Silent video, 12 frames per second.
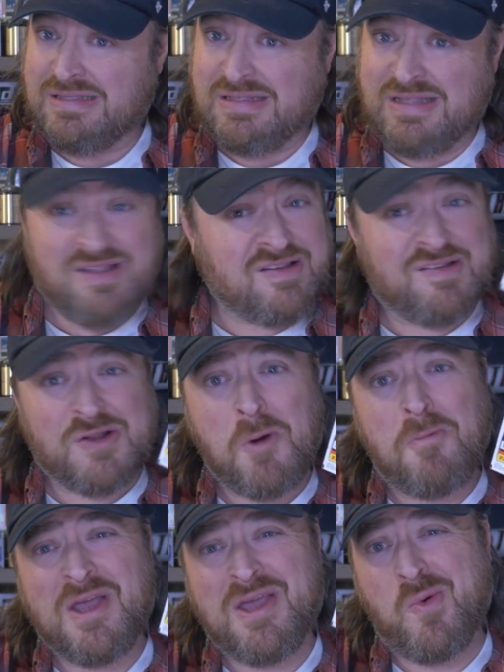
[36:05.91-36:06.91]
Let's just
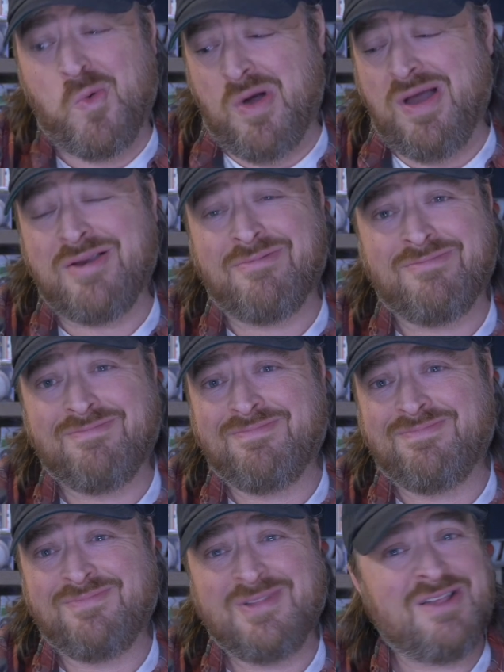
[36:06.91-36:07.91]
hope I get one.
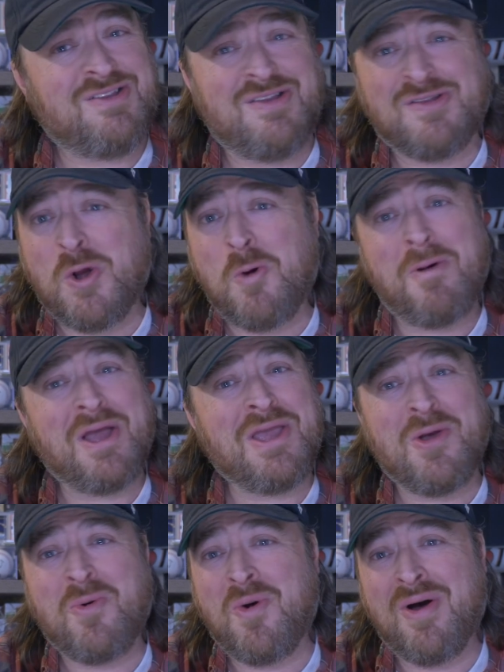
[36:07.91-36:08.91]
Let's just hope I
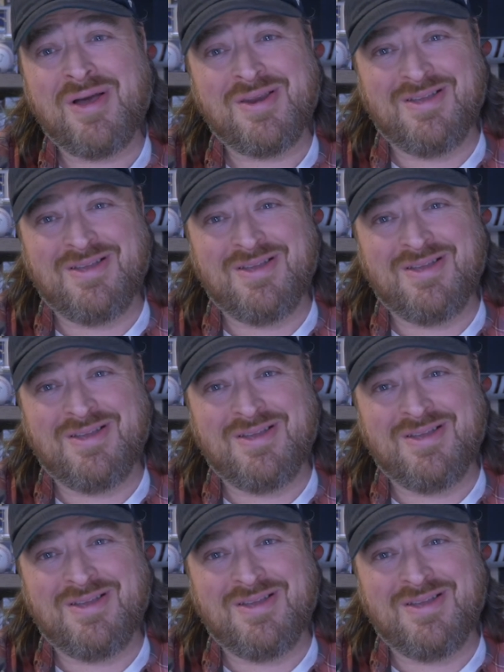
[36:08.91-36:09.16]
get one.